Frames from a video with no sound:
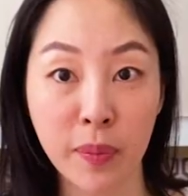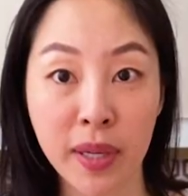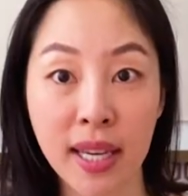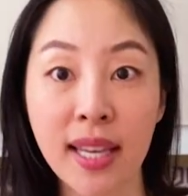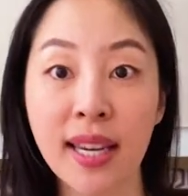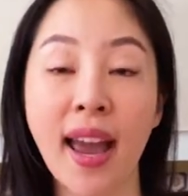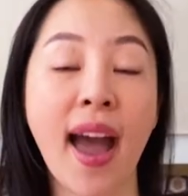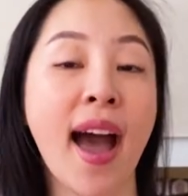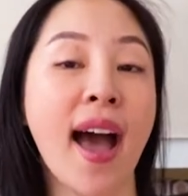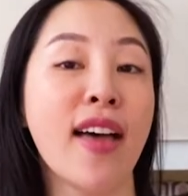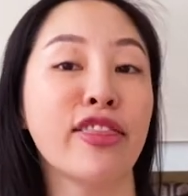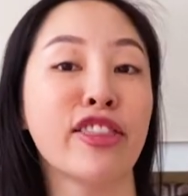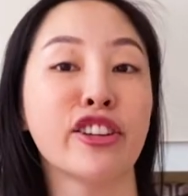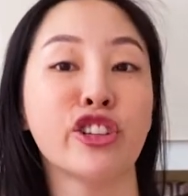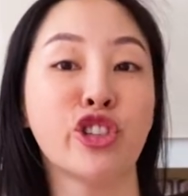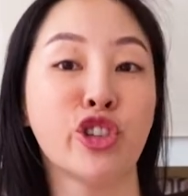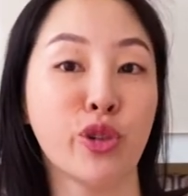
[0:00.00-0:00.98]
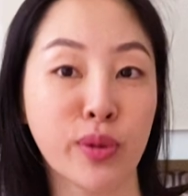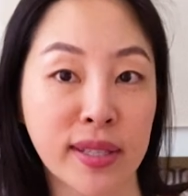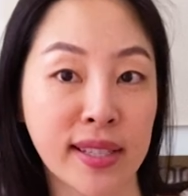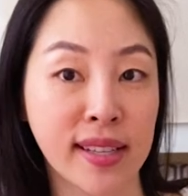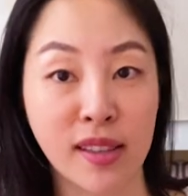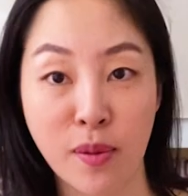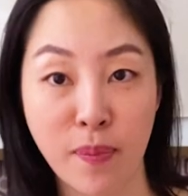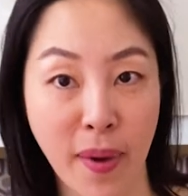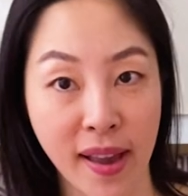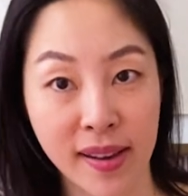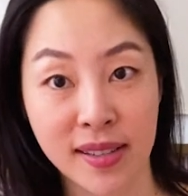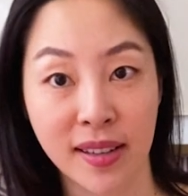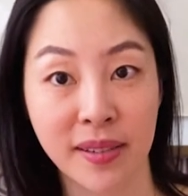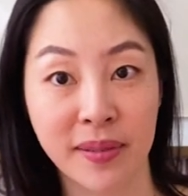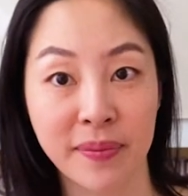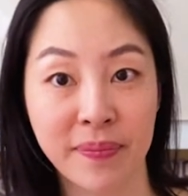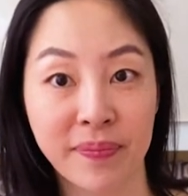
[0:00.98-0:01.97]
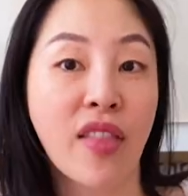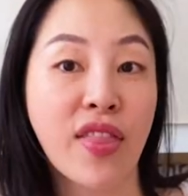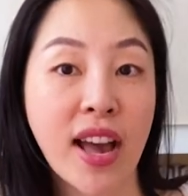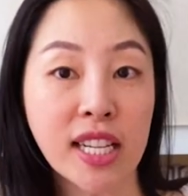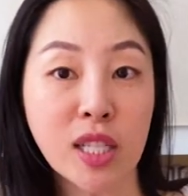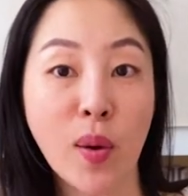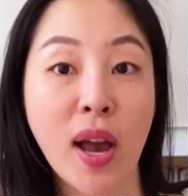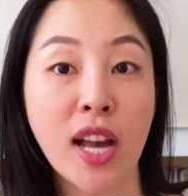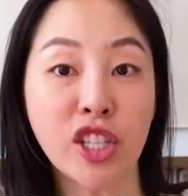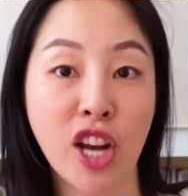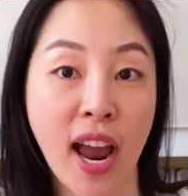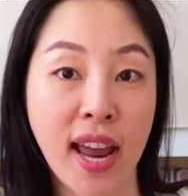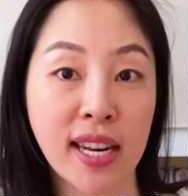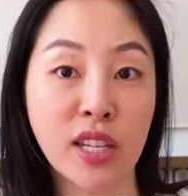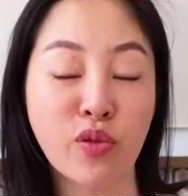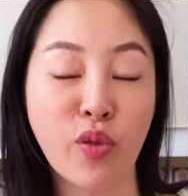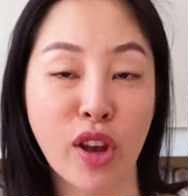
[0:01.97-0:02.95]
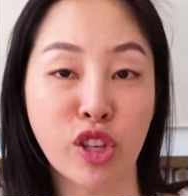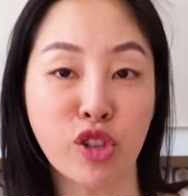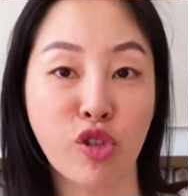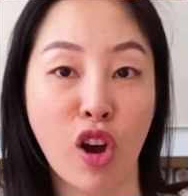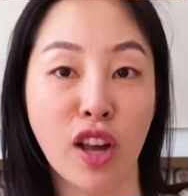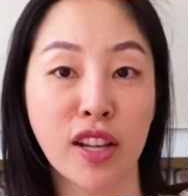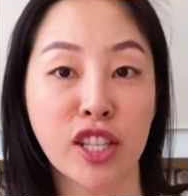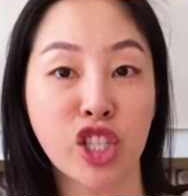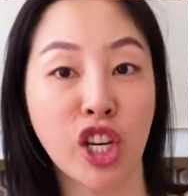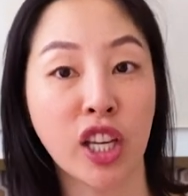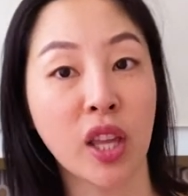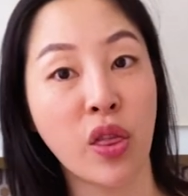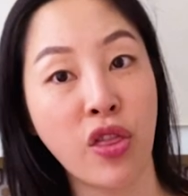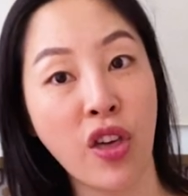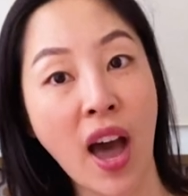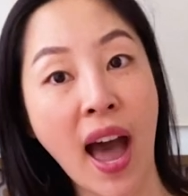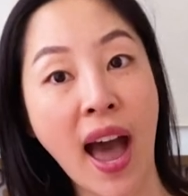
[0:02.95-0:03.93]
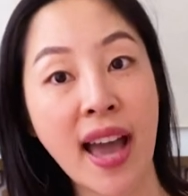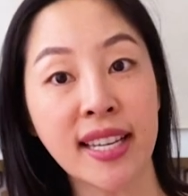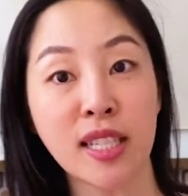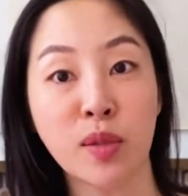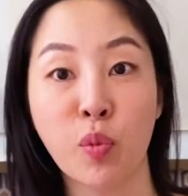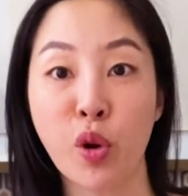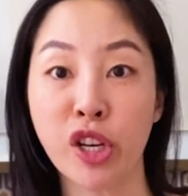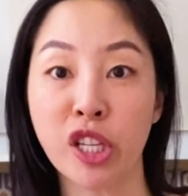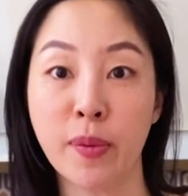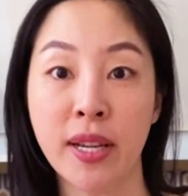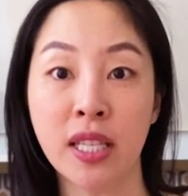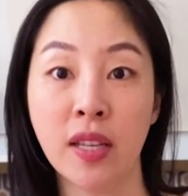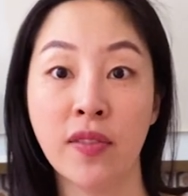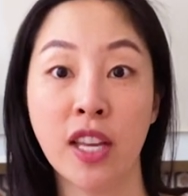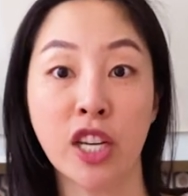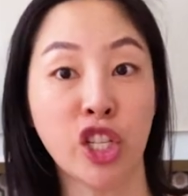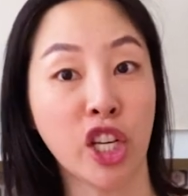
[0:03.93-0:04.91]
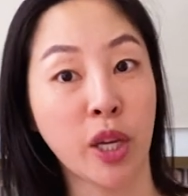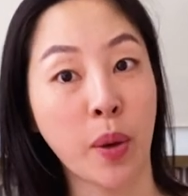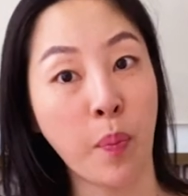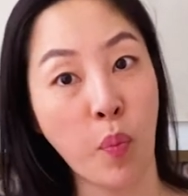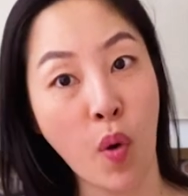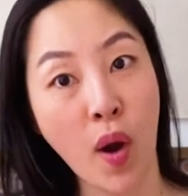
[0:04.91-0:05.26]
meat and the juicier the better. That's why at Chinese restaurants, chicken thigh is more expensive than chicken